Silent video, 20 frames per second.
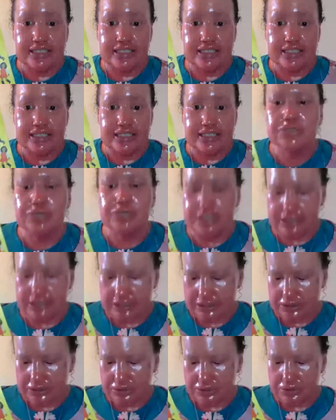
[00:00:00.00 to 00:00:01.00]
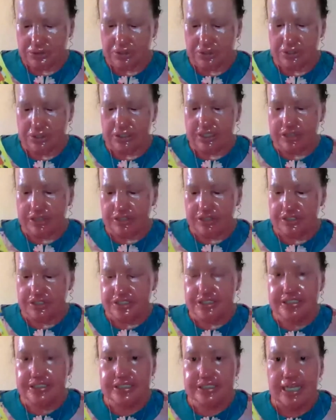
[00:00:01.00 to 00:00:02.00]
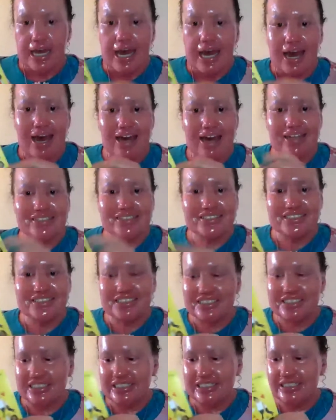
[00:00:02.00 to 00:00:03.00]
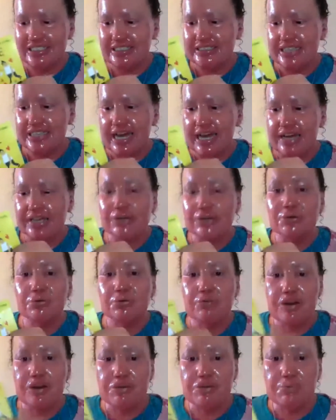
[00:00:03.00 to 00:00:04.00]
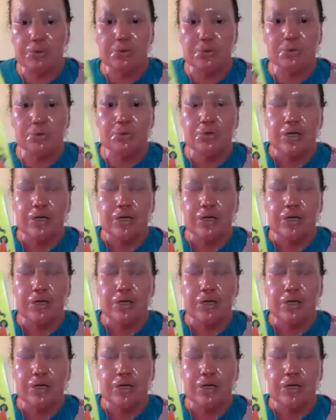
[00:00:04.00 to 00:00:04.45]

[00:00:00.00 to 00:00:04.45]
20s or early 30s, and she is an incredible